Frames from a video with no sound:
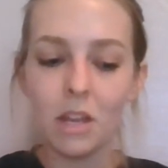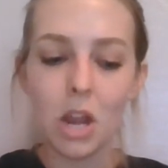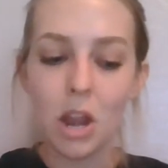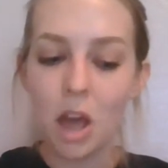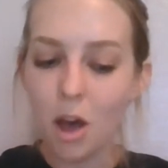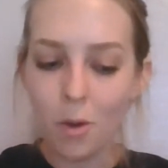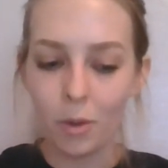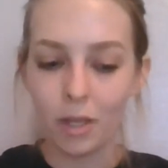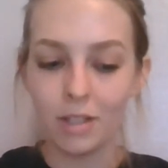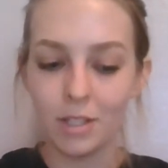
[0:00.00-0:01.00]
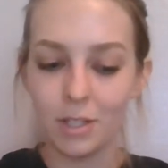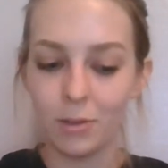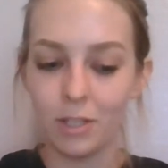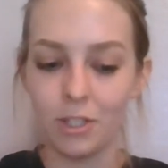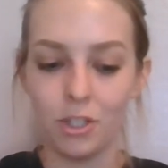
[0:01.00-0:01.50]
"No,"
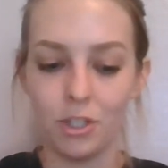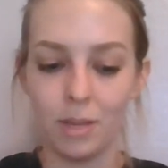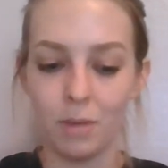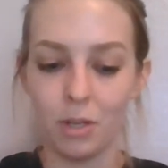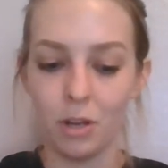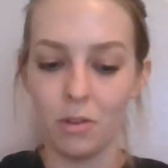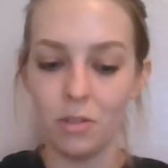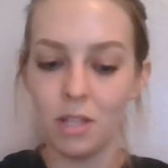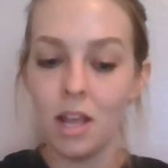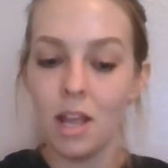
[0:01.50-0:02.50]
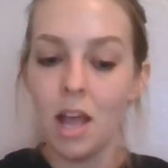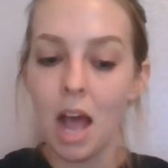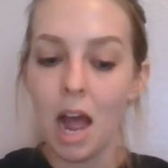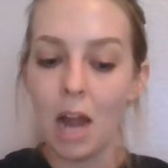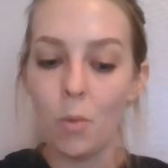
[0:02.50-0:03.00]
screeched Zippernose.
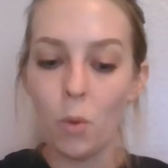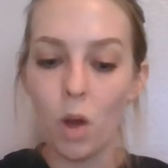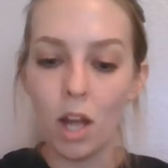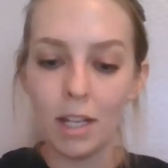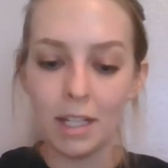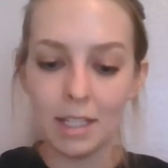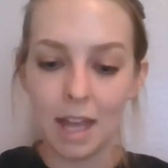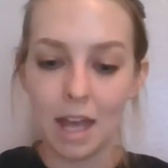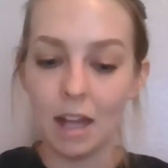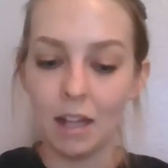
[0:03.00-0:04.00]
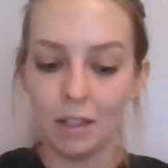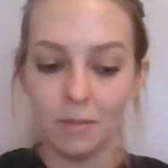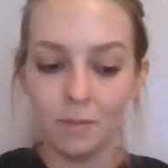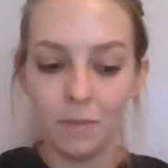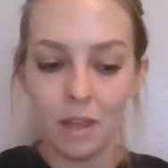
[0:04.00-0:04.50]
"I wanna
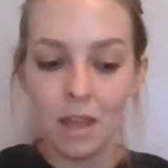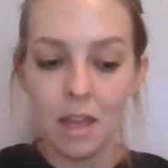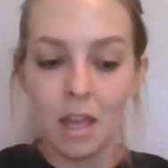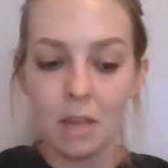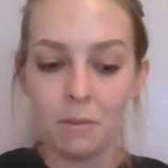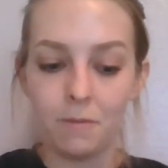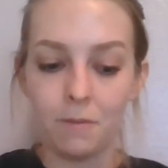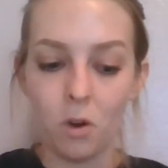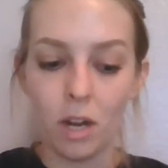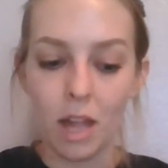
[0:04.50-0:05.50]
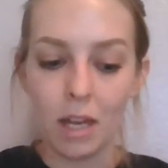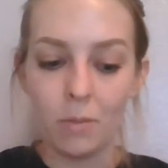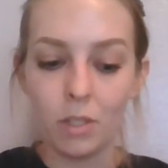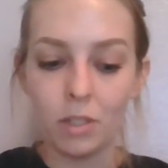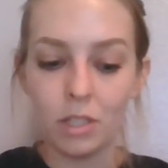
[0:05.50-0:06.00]
tell." And before
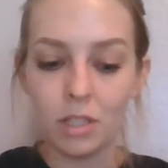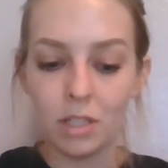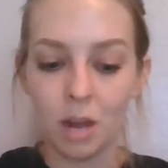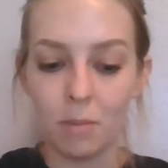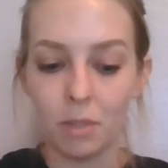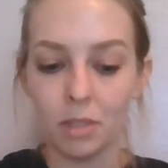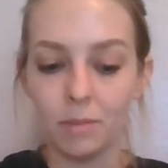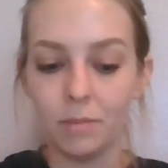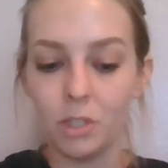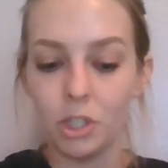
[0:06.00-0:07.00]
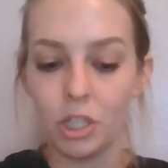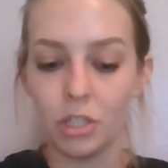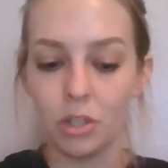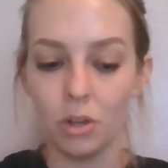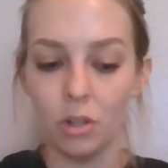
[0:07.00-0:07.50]
anyone could stop her,
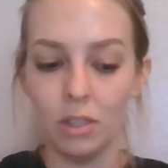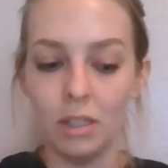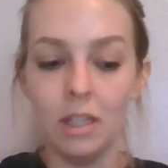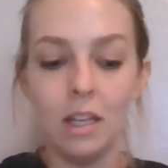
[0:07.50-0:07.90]
she told